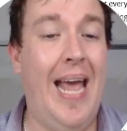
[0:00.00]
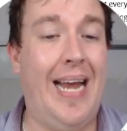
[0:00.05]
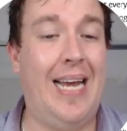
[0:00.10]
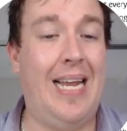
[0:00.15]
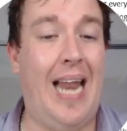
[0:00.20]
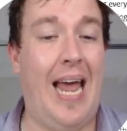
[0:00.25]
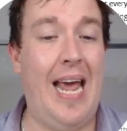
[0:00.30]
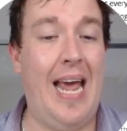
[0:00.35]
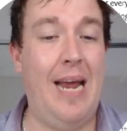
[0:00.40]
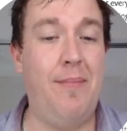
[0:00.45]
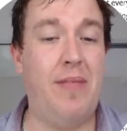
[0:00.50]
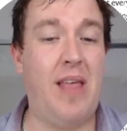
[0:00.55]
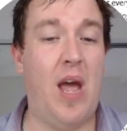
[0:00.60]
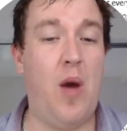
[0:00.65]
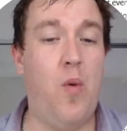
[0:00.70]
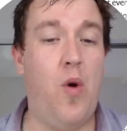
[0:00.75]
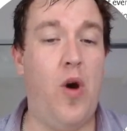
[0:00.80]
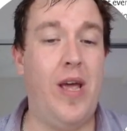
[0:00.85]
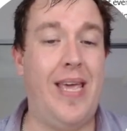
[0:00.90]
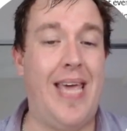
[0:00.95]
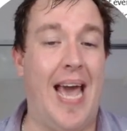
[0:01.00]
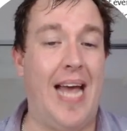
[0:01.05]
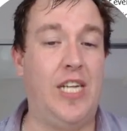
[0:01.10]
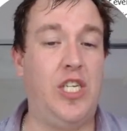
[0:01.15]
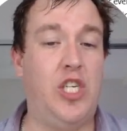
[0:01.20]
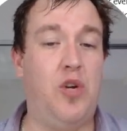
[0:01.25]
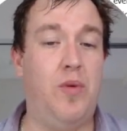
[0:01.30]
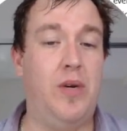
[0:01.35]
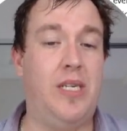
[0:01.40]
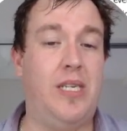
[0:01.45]
Claimed they were
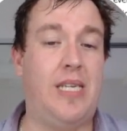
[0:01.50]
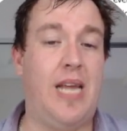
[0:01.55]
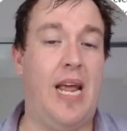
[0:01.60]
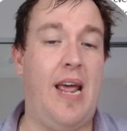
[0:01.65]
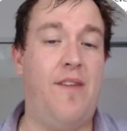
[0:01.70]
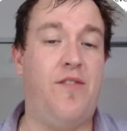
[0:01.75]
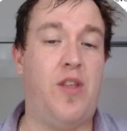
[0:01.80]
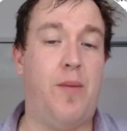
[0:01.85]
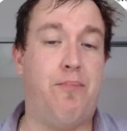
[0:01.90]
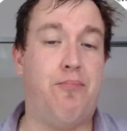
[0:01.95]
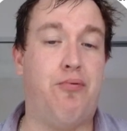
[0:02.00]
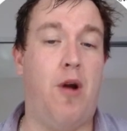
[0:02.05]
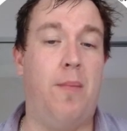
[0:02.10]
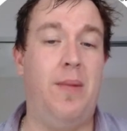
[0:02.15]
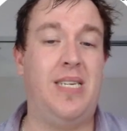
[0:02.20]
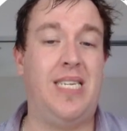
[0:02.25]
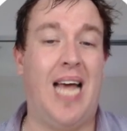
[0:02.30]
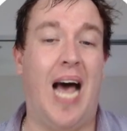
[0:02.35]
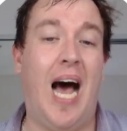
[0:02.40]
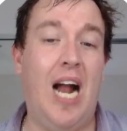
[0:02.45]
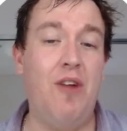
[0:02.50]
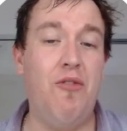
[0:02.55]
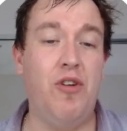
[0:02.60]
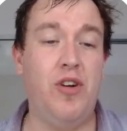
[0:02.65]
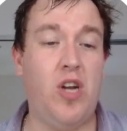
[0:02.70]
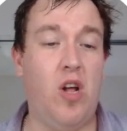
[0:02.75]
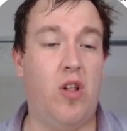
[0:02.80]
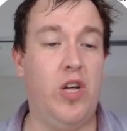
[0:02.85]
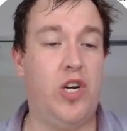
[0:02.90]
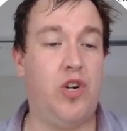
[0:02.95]
yet to receive the promised one hundred
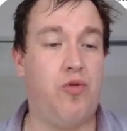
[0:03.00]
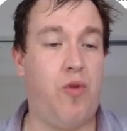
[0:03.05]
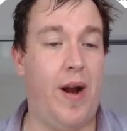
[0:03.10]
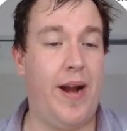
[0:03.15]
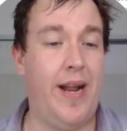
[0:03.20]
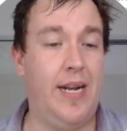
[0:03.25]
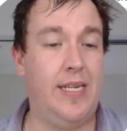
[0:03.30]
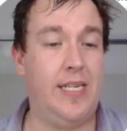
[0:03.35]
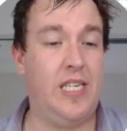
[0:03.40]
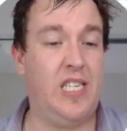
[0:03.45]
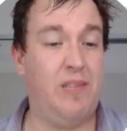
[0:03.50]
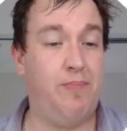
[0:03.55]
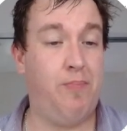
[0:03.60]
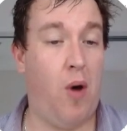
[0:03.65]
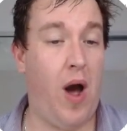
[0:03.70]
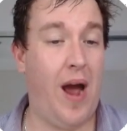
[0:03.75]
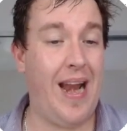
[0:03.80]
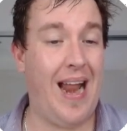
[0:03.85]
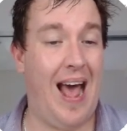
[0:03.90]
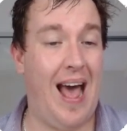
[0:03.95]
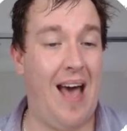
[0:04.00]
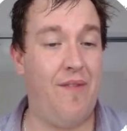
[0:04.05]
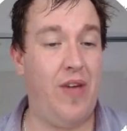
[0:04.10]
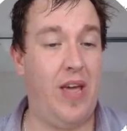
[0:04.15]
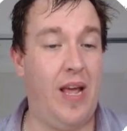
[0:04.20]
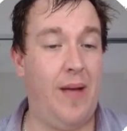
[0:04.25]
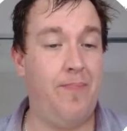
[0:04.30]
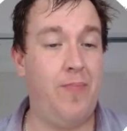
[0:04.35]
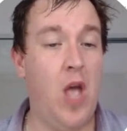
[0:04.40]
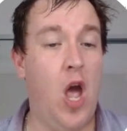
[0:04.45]
dollar credit despite
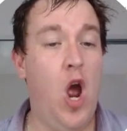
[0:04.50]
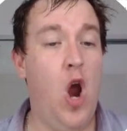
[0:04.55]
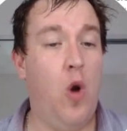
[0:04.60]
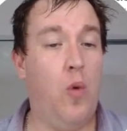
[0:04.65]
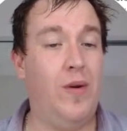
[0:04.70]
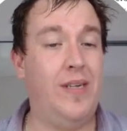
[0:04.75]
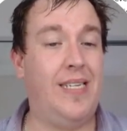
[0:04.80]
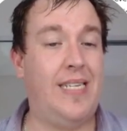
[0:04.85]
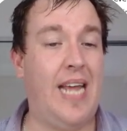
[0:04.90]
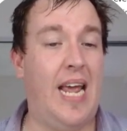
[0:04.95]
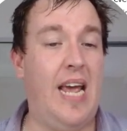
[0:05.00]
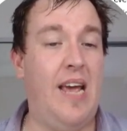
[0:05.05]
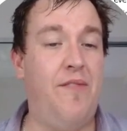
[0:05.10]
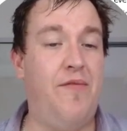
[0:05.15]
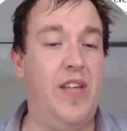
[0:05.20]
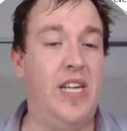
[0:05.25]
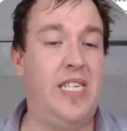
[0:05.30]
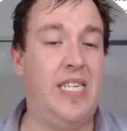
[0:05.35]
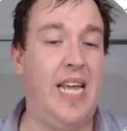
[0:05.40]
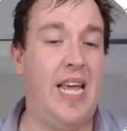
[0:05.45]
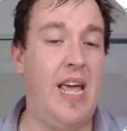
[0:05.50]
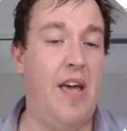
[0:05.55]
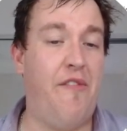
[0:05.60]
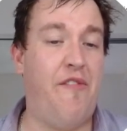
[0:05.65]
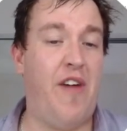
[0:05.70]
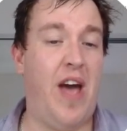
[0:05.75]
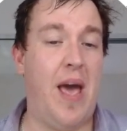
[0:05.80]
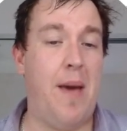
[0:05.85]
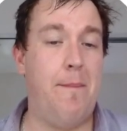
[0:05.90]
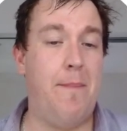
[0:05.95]
having received the T
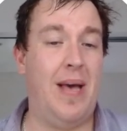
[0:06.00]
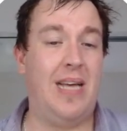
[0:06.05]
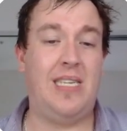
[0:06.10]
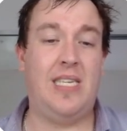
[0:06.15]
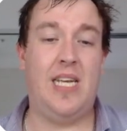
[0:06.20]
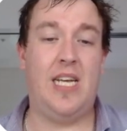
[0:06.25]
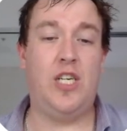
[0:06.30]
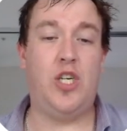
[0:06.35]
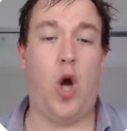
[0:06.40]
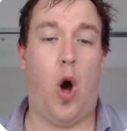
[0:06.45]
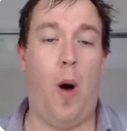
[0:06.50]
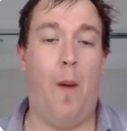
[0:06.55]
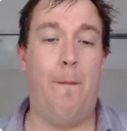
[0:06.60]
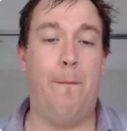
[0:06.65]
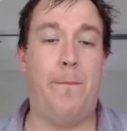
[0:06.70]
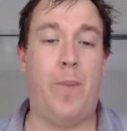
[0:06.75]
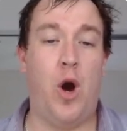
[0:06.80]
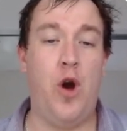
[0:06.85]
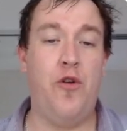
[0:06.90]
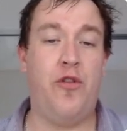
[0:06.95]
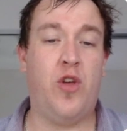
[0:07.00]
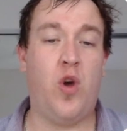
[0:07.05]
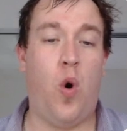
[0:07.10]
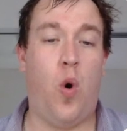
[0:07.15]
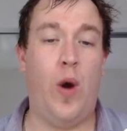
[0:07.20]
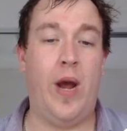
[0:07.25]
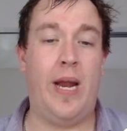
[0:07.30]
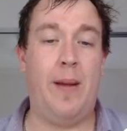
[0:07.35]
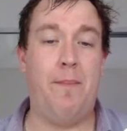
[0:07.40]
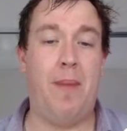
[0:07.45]
F A message on both
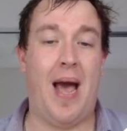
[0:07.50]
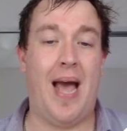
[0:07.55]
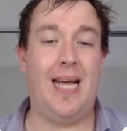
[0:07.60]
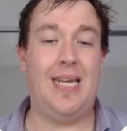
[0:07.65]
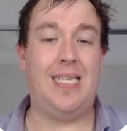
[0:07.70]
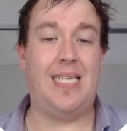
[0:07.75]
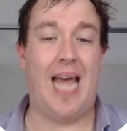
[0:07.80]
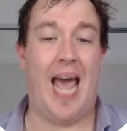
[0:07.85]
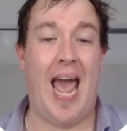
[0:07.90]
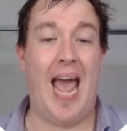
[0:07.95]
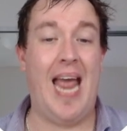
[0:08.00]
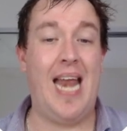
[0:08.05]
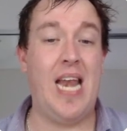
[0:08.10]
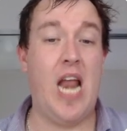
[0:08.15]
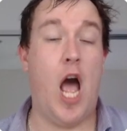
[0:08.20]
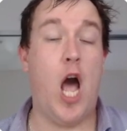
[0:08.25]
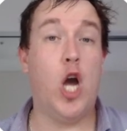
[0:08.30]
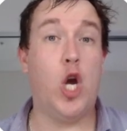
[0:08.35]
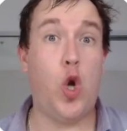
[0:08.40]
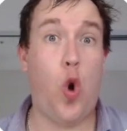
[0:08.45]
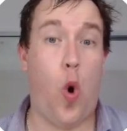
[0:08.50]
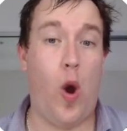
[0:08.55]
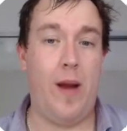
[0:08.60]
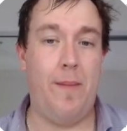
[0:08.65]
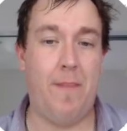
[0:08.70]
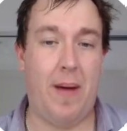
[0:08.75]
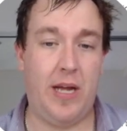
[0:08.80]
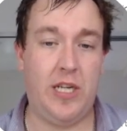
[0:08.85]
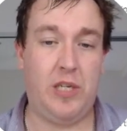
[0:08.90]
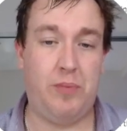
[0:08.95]
Coinbase and
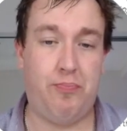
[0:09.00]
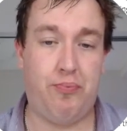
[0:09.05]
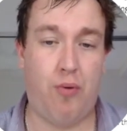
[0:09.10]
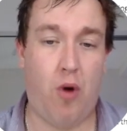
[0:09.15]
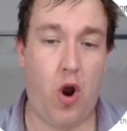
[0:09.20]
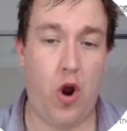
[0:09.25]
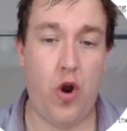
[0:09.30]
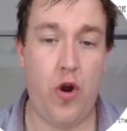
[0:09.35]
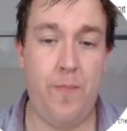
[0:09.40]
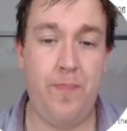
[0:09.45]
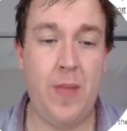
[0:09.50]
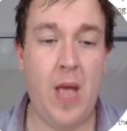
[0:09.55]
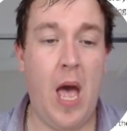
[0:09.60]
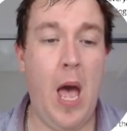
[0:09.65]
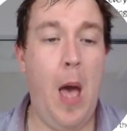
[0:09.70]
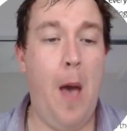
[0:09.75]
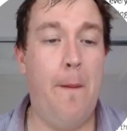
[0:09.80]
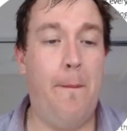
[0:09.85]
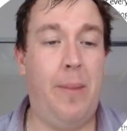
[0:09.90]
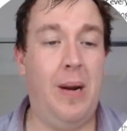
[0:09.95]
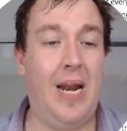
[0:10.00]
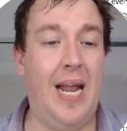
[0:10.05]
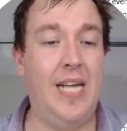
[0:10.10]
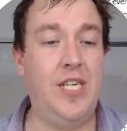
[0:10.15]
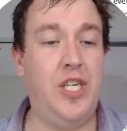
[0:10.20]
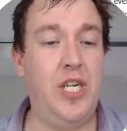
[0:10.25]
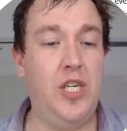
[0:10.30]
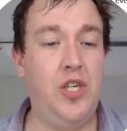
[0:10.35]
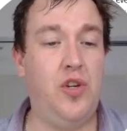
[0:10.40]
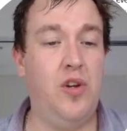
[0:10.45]
Coinbase Pro,
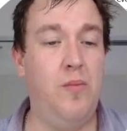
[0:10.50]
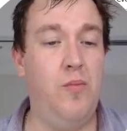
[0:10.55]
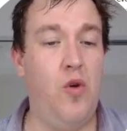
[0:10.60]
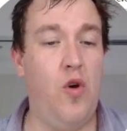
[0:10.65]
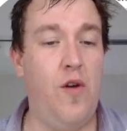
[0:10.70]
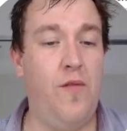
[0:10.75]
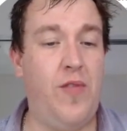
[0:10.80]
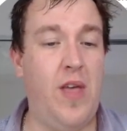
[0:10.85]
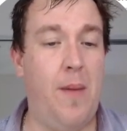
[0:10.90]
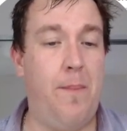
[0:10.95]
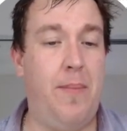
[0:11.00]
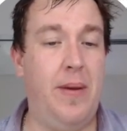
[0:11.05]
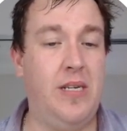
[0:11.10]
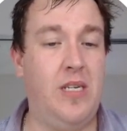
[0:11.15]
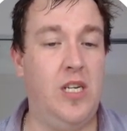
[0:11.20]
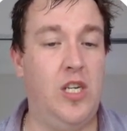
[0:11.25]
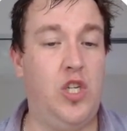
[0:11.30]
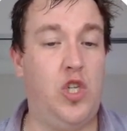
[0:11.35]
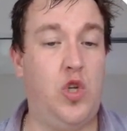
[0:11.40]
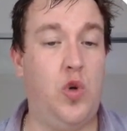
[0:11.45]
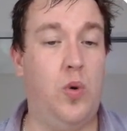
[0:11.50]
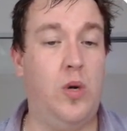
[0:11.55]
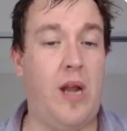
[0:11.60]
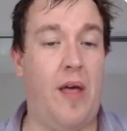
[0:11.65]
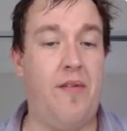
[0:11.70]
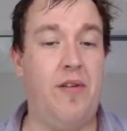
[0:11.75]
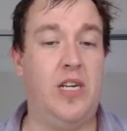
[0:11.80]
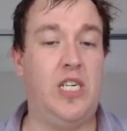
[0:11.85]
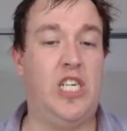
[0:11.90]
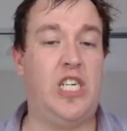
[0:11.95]
pledging to move their business to
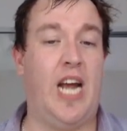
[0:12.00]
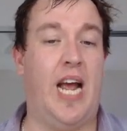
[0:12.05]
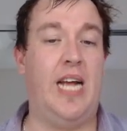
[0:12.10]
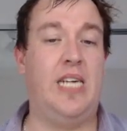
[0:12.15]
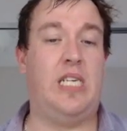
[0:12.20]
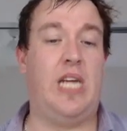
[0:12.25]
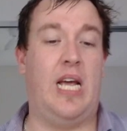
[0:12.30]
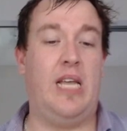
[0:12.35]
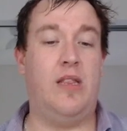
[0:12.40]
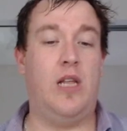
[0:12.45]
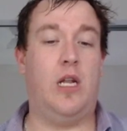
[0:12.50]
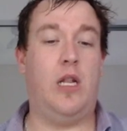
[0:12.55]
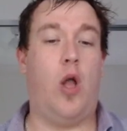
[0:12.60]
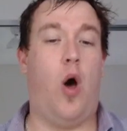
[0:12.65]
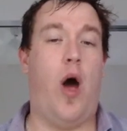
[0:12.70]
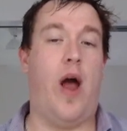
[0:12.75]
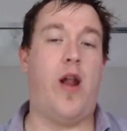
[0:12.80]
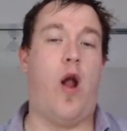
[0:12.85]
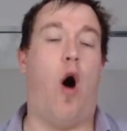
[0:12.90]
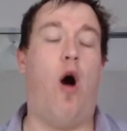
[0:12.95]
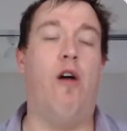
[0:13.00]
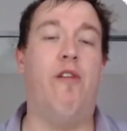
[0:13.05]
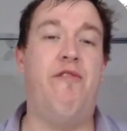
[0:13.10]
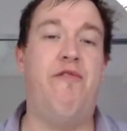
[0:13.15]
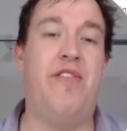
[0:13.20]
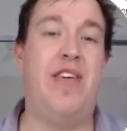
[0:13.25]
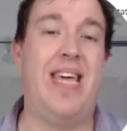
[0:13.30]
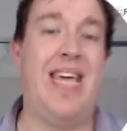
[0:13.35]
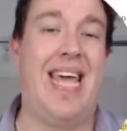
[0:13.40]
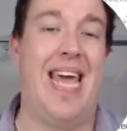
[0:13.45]
another exchange in the light of
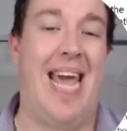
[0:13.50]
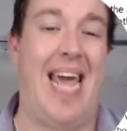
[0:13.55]
the